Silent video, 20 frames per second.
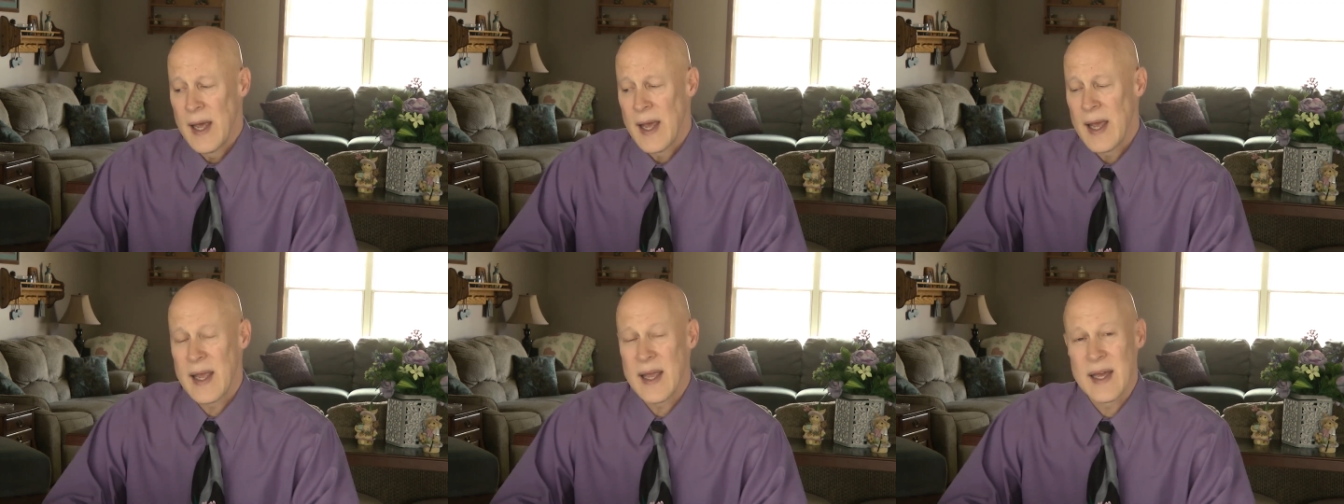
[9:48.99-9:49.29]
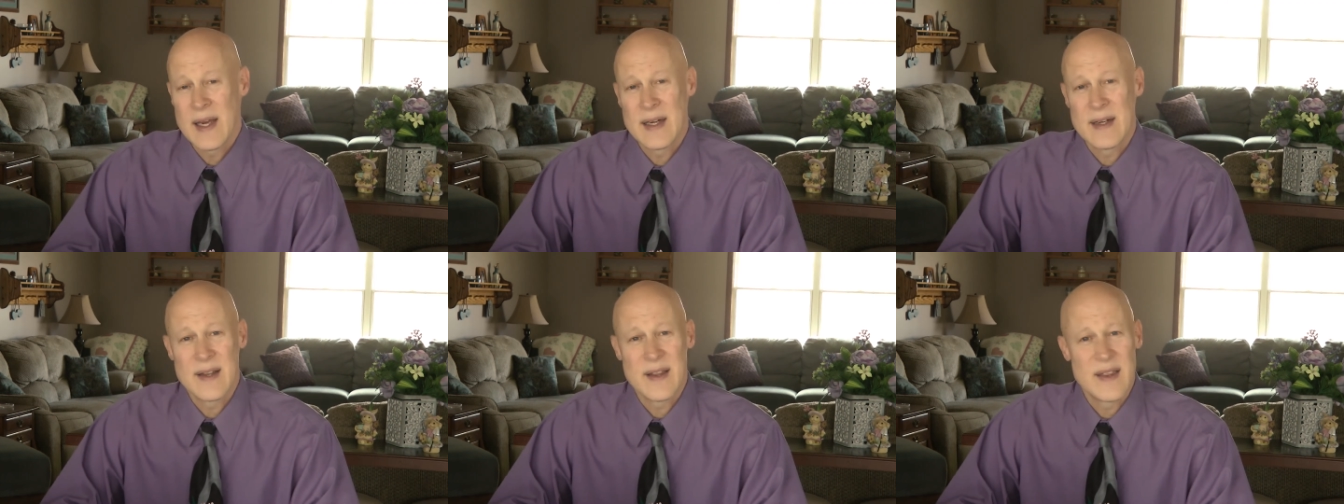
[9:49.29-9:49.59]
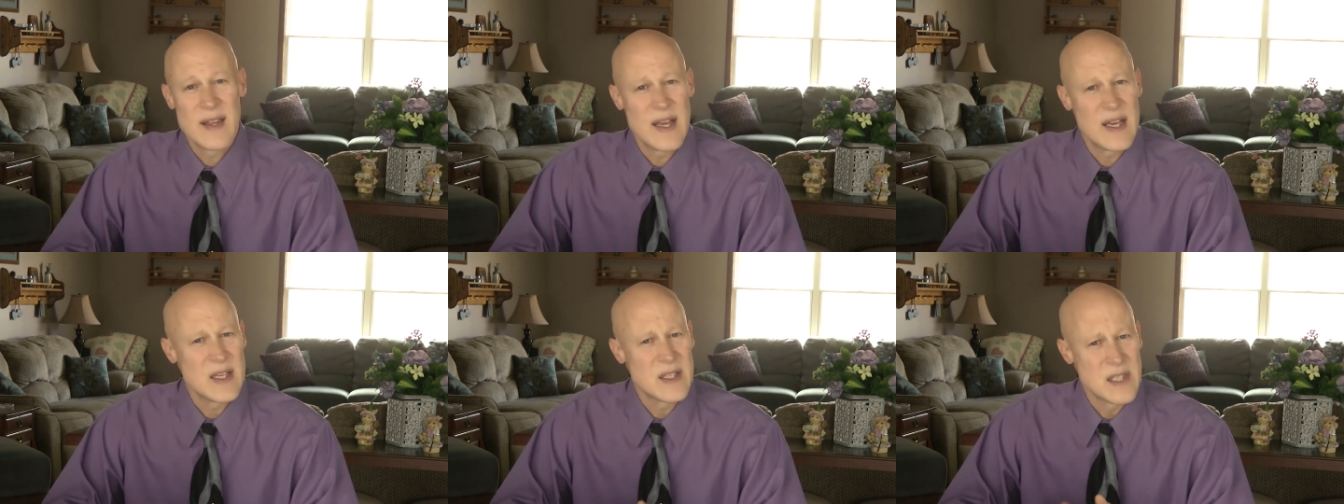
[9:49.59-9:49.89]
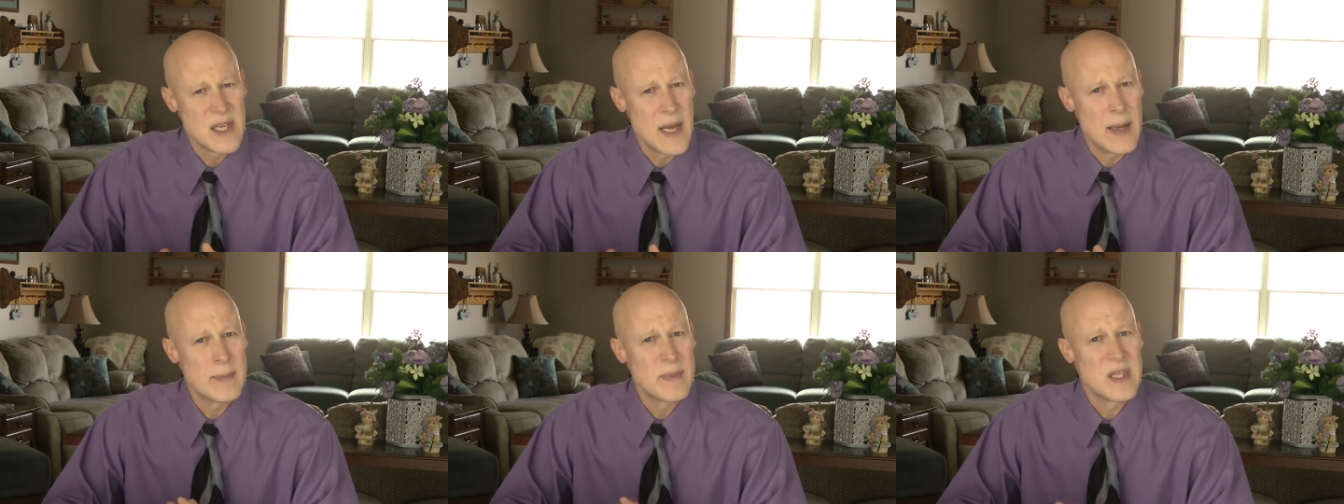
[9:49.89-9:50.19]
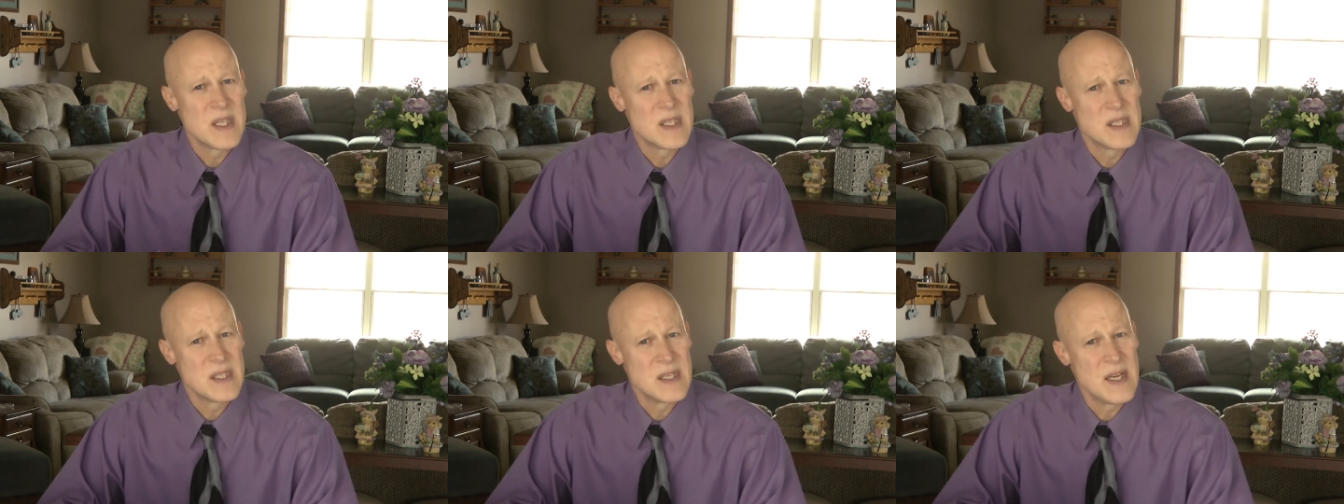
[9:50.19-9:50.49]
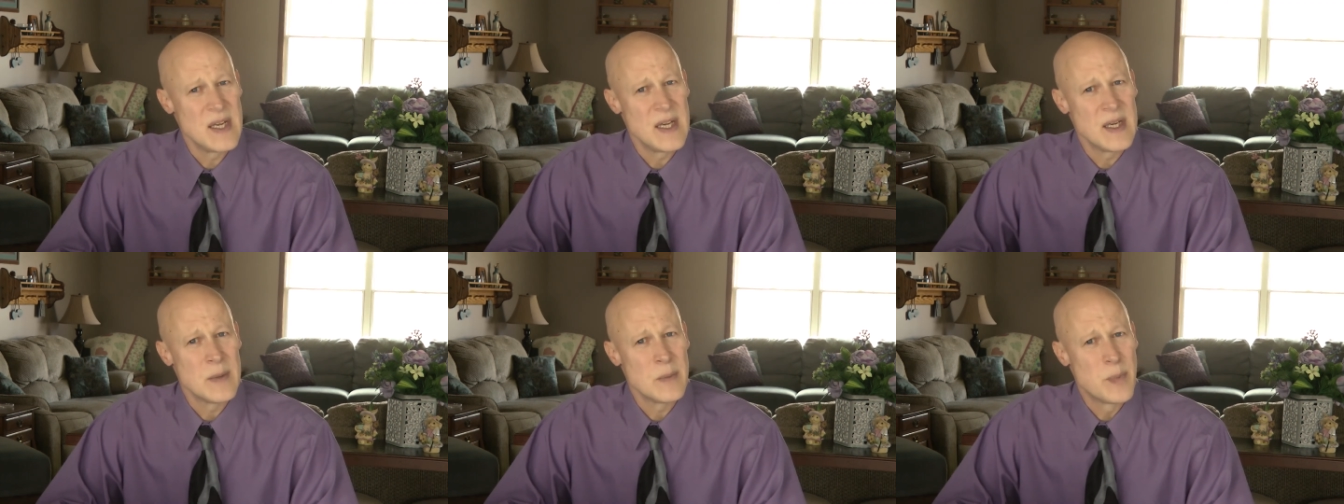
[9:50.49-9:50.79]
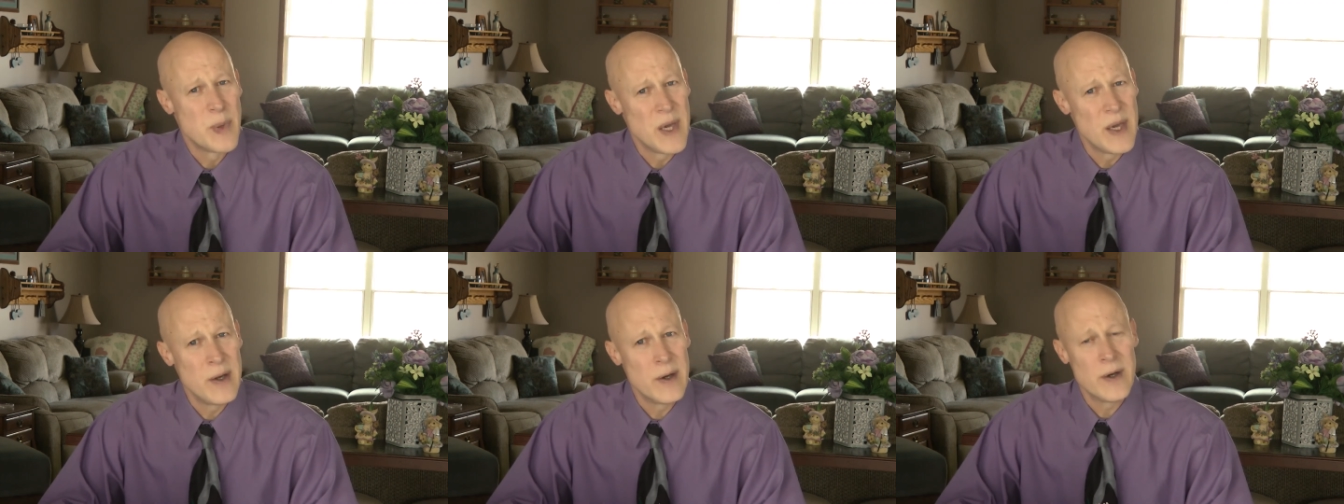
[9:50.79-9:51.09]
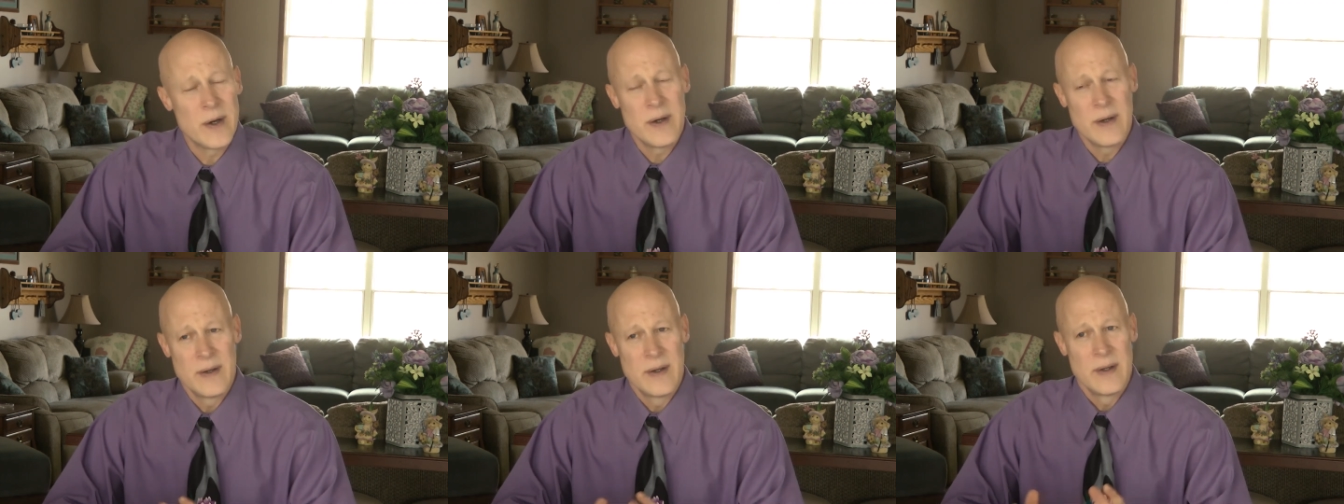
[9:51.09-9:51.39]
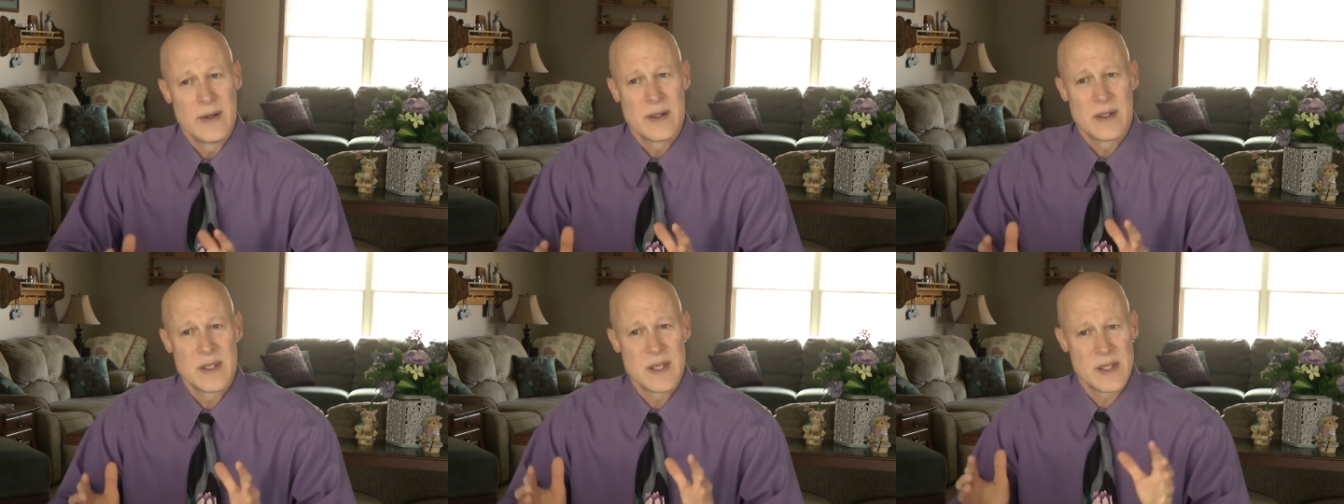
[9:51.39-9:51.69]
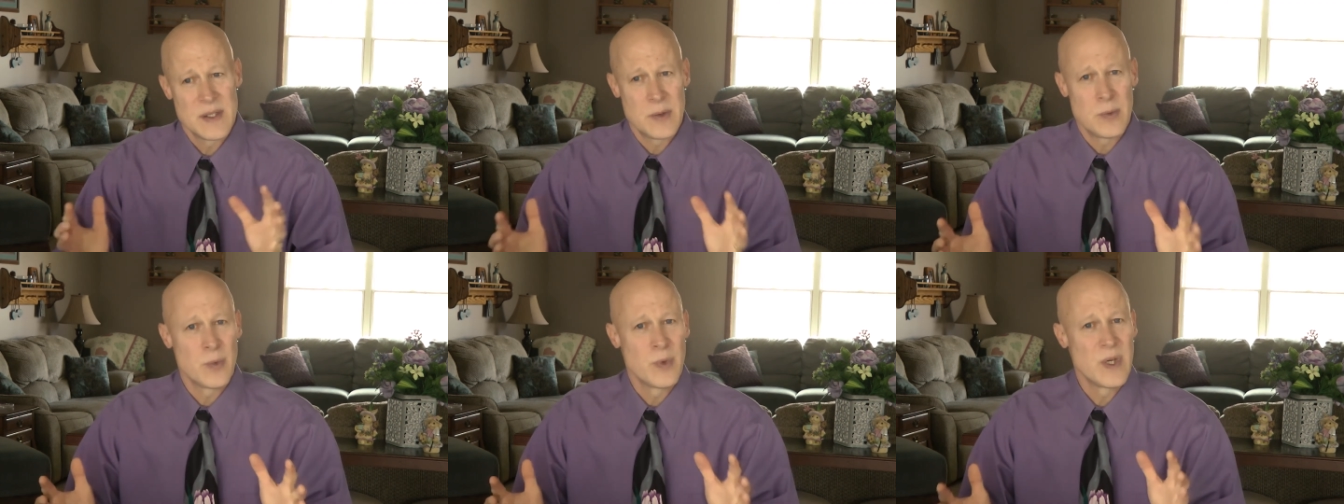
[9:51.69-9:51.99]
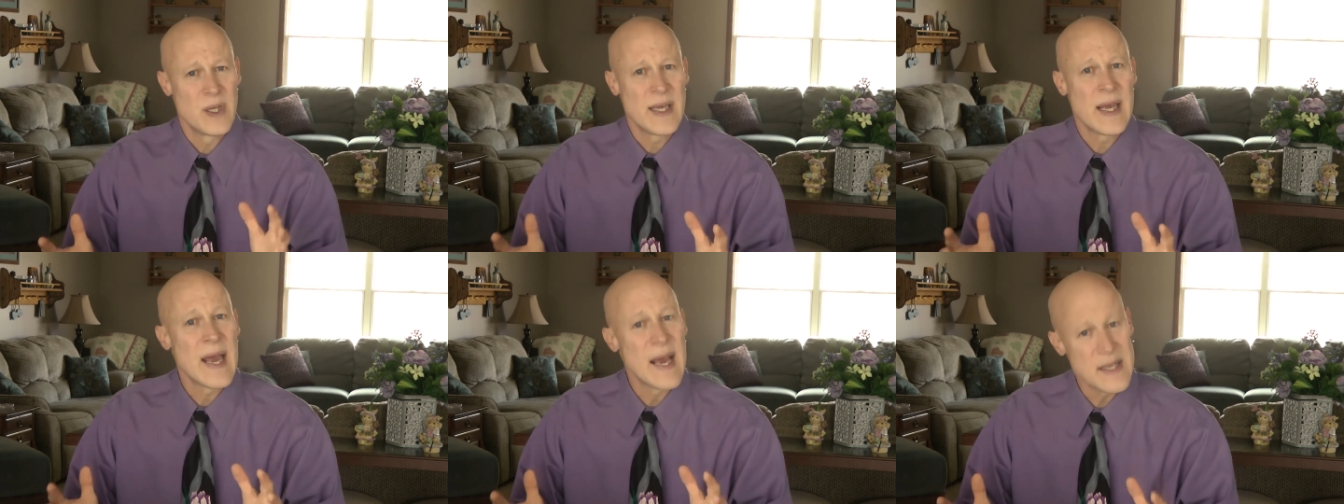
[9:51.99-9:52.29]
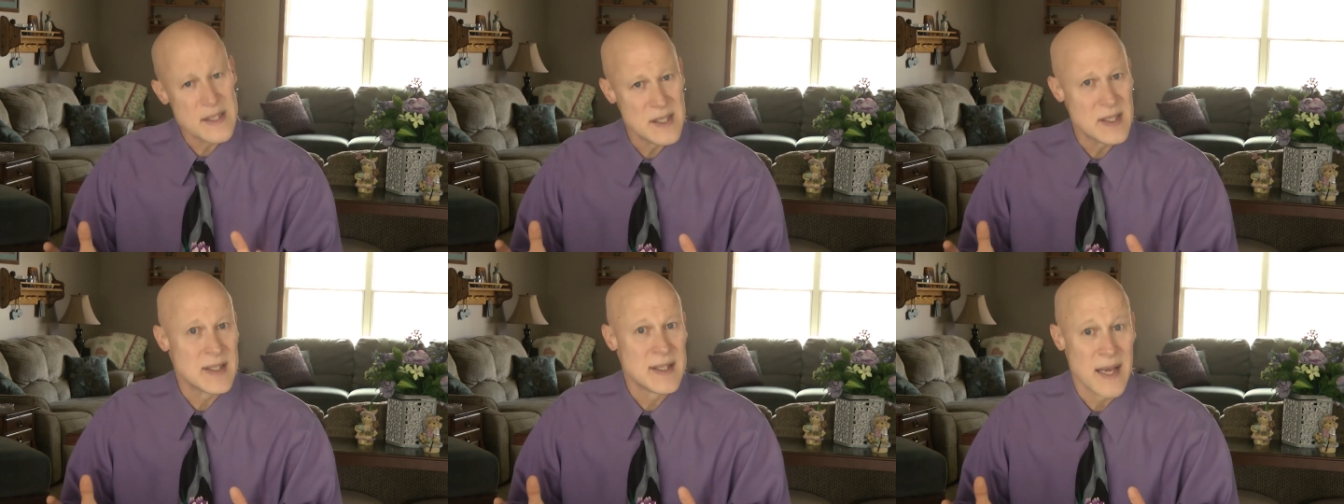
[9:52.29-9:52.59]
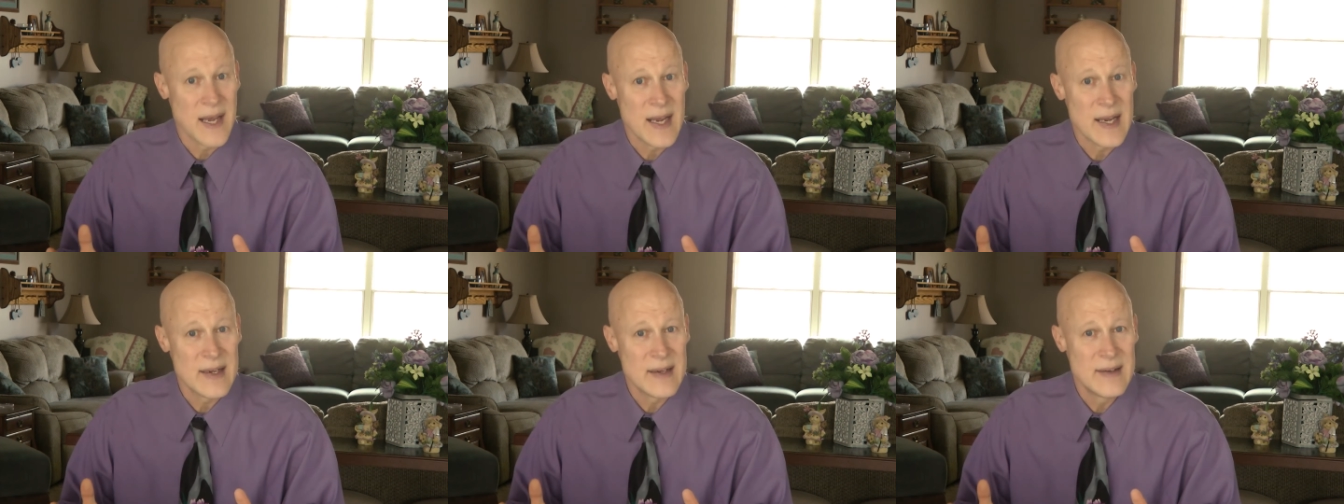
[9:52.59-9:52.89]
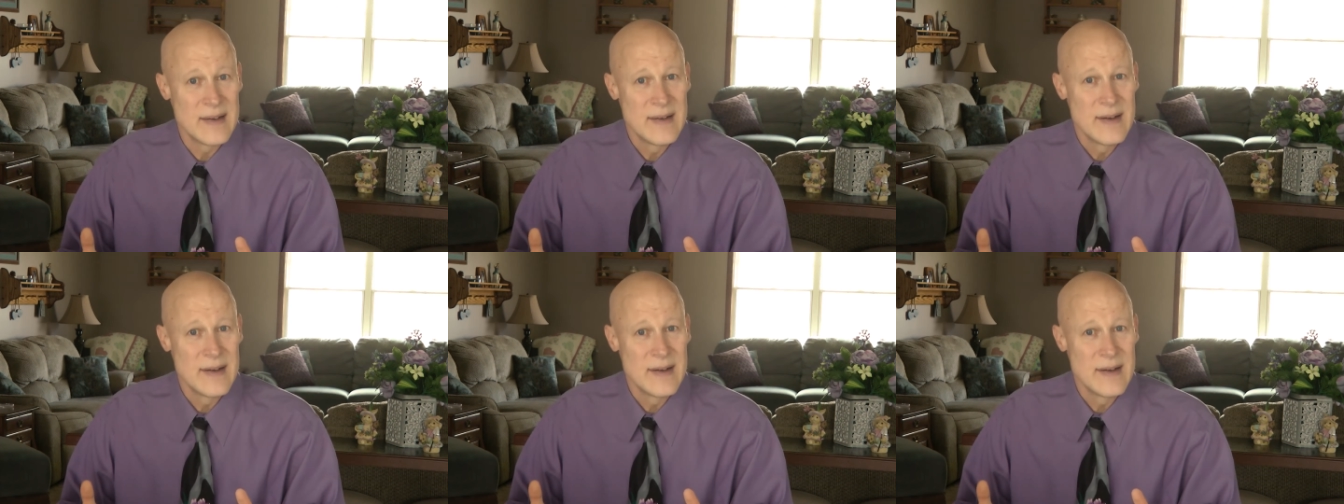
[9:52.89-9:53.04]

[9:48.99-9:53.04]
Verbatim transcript: And they examine the scene. Peter doesn't really hesitate.